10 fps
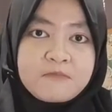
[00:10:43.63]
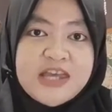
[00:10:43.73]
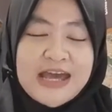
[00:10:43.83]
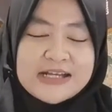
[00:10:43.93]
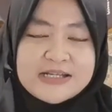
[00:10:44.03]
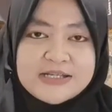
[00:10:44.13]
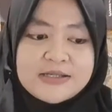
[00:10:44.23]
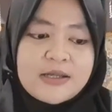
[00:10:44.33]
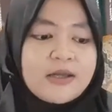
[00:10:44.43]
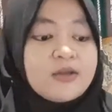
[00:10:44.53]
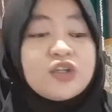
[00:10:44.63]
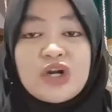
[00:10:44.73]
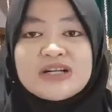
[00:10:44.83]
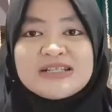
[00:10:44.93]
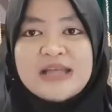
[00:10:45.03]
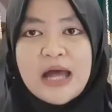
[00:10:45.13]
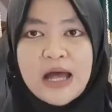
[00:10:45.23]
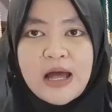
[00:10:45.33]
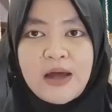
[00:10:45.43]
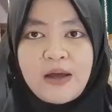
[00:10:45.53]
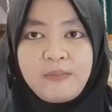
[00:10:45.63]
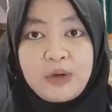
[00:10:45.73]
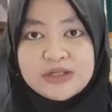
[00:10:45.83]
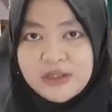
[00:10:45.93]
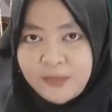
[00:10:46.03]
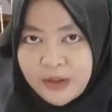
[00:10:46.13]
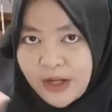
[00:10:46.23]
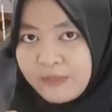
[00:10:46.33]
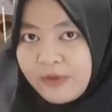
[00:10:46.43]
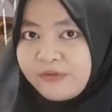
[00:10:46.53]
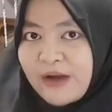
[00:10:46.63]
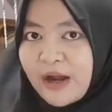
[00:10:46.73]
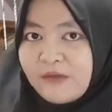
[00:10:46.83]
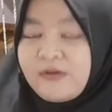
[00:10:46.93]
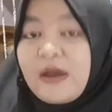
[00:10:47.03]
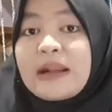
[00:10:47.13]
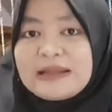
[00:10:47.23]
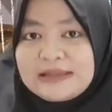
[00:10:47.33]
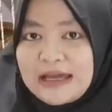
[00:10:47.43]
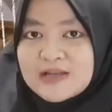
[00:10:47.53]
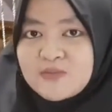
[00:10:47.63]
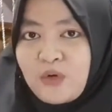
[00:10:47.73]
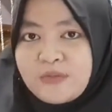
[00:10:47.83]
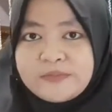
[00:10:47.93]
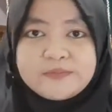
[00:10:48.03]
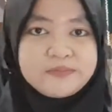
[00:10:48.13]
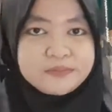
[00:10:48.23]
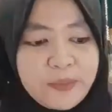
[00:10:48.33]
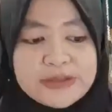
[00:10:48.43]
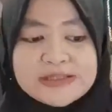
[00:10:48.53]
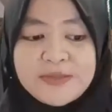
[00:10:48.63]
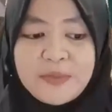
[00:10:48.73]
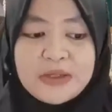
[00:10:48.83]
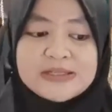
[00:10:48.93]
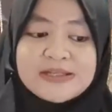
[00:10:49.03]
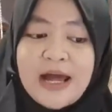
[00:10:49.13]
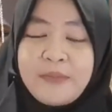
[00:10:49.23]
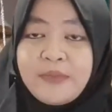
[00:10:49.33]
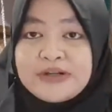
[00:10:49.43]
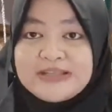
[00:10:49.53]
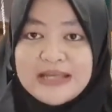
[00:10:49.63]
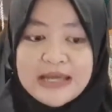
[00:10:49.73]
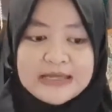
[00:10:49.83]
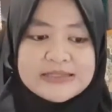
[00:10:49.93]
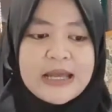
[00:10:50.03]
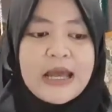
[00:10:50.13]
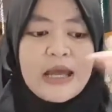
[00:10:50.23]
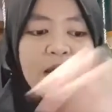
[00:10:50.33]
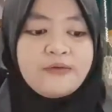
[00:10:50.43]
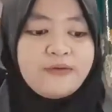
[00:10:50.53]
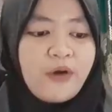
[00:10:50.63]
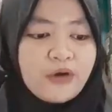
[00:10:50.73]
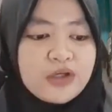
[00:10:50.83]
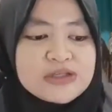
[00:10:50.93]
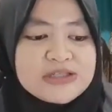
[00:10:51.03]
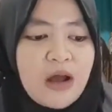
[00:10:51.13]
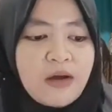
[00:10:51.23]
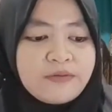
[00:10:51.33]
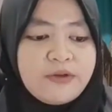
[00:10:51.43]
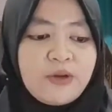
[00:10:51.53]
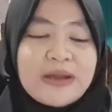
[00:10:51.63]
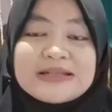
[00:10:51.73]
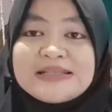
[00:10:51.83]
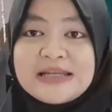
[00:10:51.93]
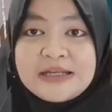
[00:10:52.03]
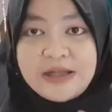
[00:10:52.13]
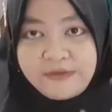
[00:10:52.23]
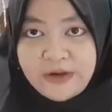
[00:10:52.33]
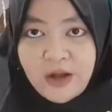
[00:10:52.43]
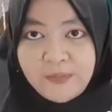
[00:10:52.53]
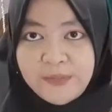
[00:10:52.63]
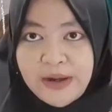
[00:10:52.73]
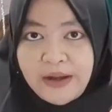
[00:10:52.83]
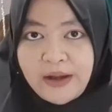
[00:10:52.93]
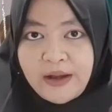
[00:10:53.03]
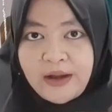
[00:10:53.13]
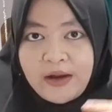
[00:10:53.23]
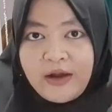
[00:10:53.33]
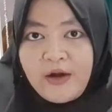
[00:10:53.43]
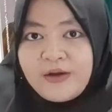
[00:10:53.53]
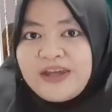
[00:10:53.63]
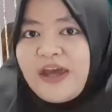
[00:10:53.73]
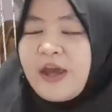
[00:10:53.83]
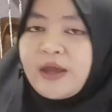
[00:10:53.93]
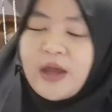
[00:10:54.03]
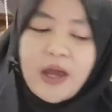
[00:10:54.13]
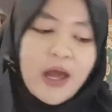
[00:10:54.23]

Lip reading: yes, there's principle number 5 in the textbook. Principles number 6, focus on fluency development. Okay,